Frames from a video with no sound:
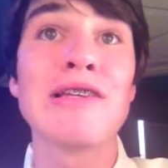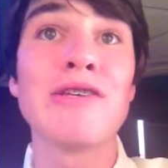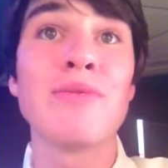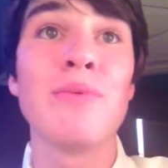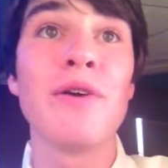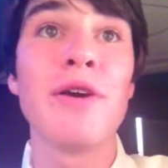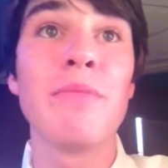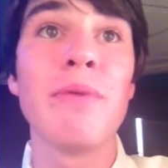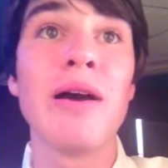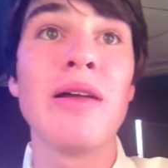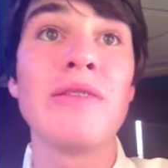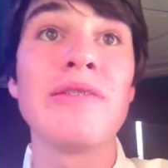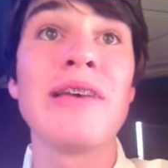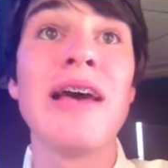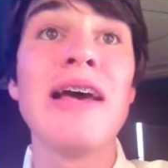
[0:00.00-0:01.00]
his
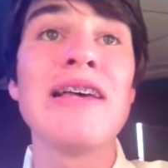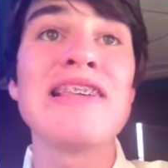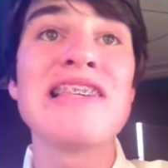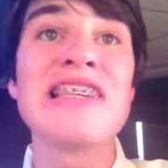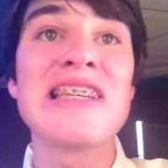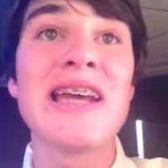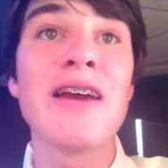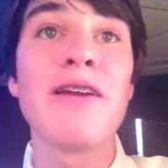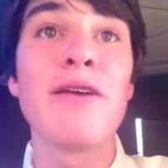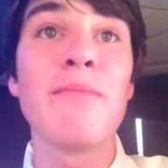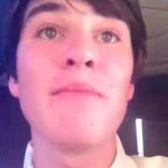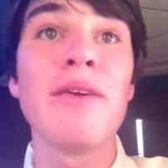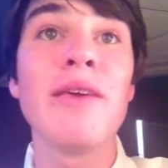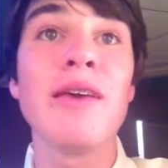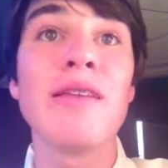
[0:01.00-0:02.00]
whereabouts stared at
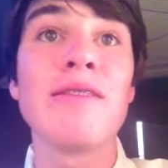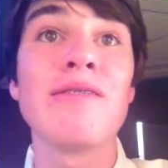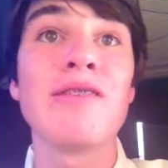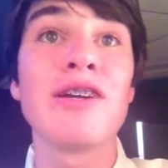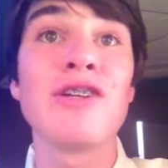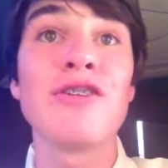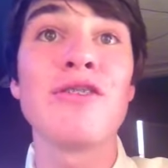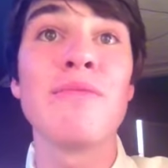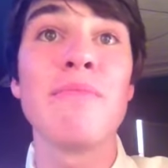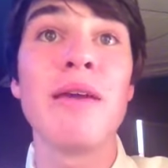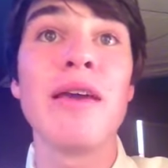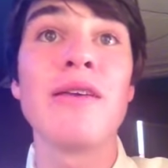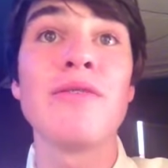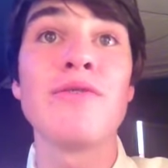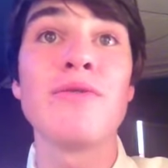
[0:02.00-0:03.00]
me in such an
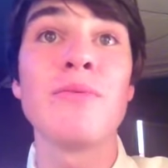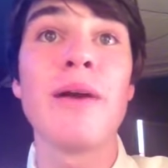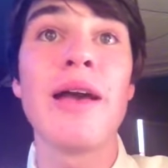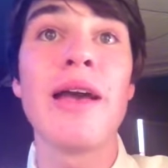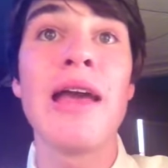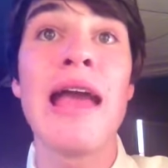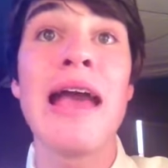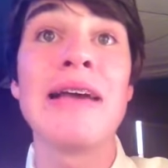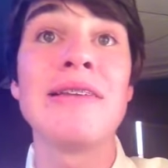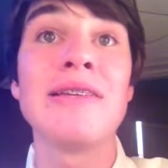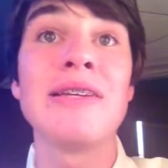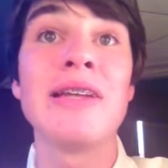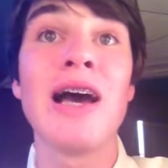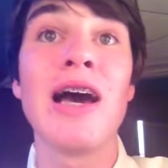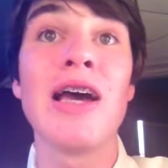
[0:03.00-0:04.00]
amazed way and
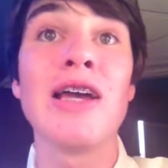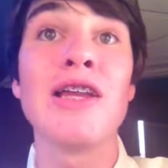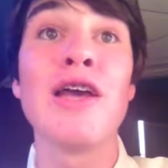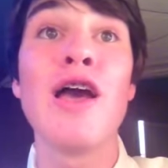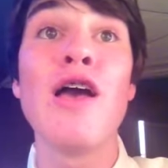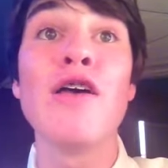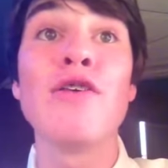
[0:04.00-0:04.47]
denied